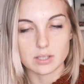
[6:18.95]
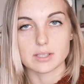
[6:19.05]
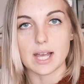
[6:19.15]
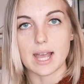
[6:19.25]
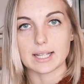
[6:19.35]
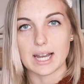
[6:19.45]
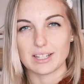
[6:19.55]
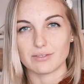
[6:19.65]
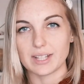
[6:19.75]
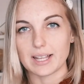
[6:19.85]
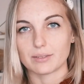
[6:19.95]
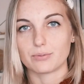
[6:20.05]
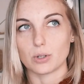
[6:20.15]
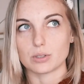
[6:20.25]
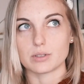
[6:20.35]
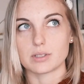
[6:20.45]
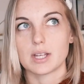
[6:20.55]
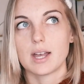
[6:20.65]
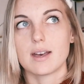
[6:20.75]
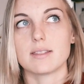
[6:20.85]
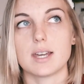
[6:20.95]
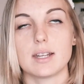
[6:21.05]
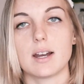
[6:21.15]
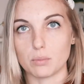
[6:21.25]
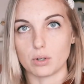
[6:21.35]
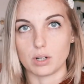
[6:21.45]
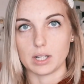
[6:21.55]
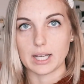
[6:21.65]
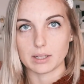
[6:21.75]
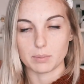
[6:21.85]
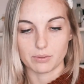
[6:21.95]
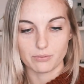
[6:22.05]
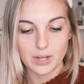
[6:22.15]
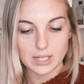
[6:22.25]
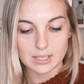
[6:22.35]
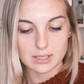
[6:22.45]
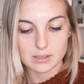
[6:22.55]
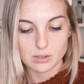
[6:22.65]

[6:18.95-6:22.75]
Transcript: because I kind of like photos that are more like a bit faded.